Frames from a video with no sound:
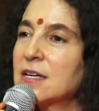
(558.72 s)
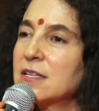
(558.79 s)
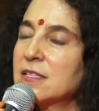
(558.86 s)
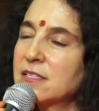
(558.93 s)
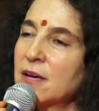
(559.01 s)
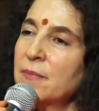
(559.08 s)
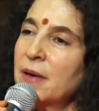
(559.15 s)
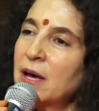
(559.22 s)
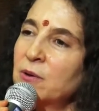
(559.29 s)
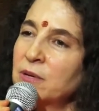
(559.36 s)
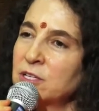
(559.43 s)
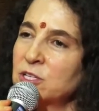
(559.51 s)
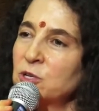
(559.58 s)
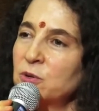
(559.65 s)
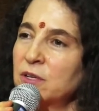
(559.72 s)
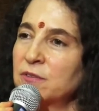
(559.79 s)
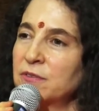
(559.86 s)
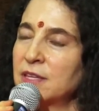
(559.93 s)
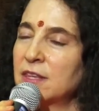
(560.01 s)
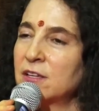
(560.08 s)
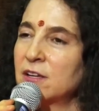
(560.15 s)
Somehow
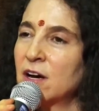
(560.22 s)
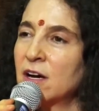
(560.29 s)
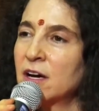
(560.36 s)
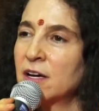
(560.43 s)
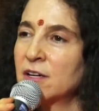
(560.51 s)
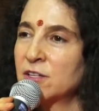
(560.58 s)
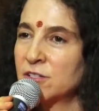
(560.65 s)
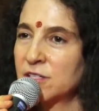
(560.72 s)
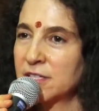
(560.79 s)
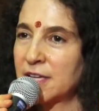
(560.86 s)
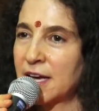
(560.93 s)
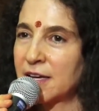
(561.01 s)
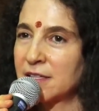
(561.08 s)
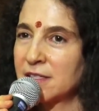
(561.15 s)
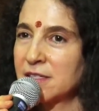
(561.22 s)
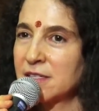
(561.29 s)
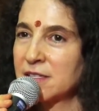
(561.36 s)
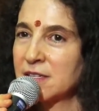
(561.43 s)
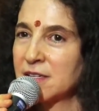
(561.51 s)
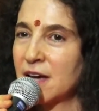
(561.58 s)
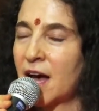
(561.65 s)
intuitively, the dog
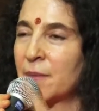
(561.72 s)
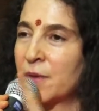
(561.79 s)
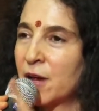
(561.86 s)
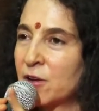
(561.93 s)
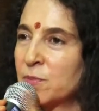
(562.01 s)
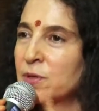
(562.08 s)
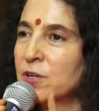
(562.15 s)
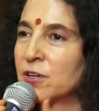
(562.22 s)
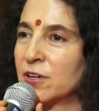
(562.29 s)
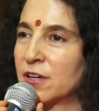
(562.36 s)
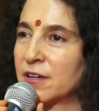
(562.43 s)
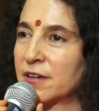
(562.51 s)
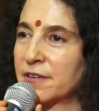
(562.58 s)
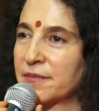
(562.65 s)
understands, I'm not a bird.